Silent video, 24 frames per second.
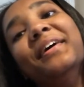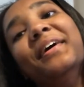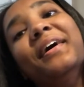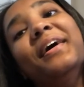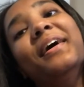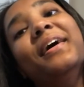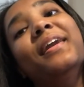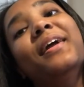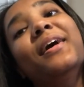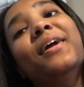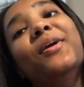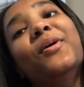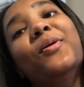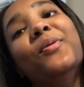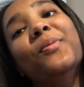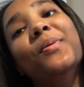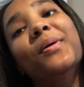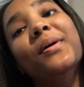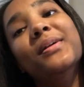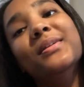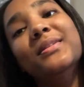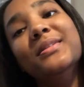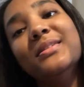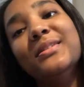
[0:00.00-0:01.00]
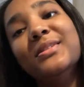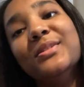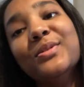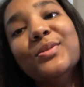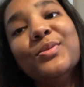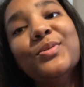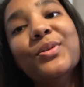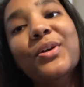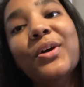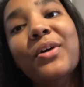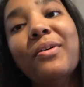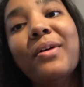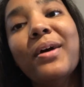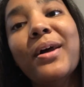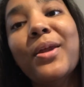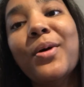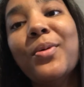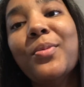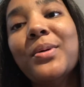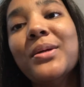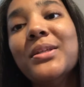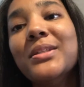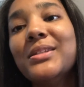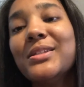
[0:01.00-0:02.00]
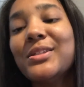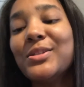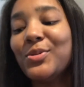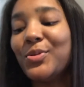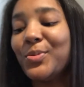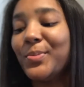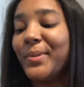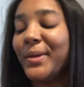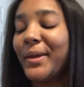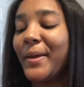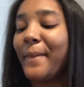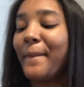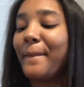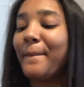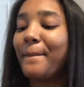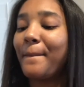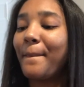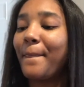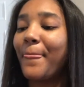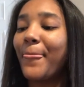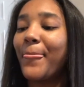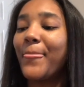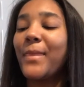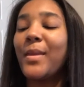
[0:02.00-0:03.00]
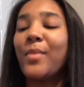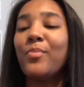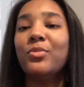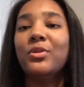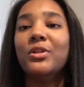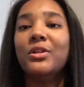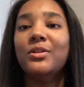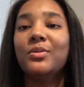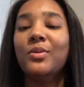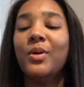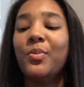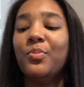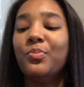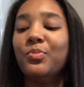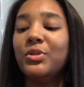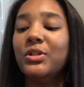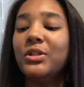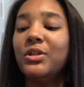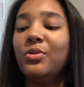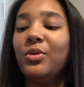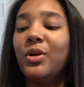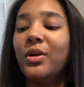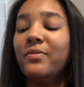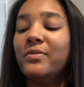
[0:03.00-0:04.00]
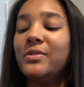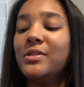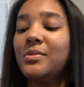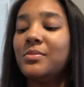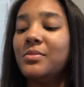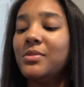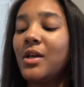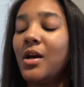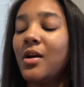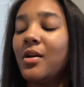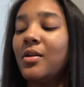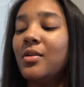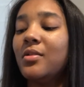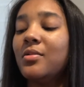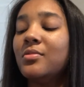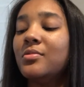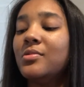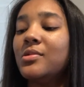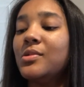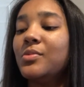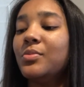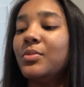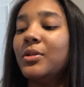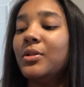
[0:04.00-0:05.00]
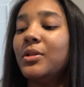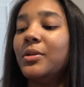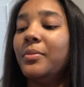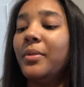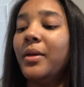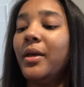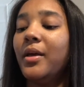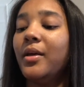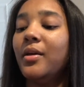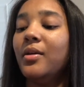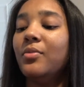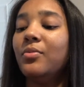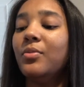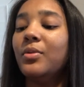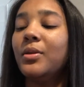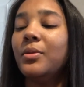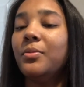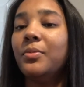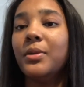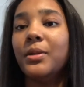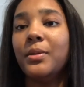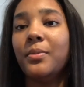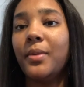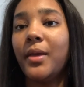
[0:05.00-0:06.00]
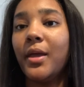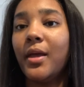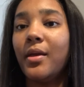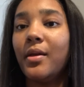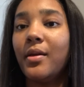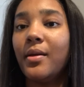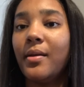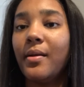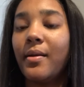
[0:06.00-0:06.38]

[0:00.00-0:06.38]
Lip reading: And I don't want to, but I'm really craving some tacos really bad, really, really bad.